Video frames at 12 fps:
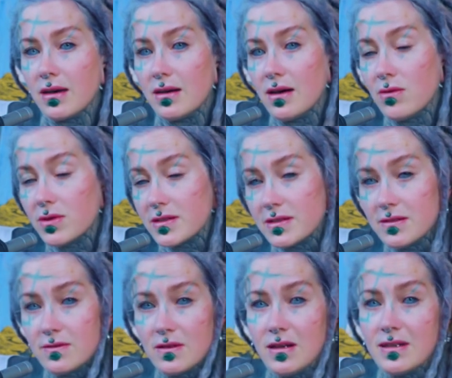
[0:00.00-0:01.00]
in our
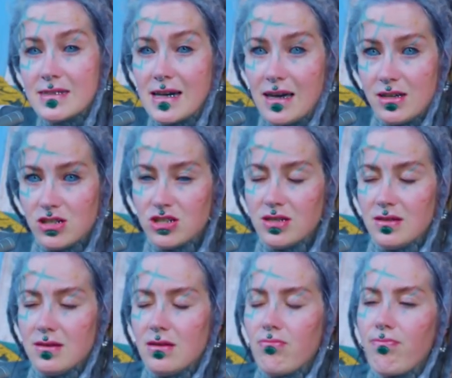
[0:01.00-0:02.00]
civilization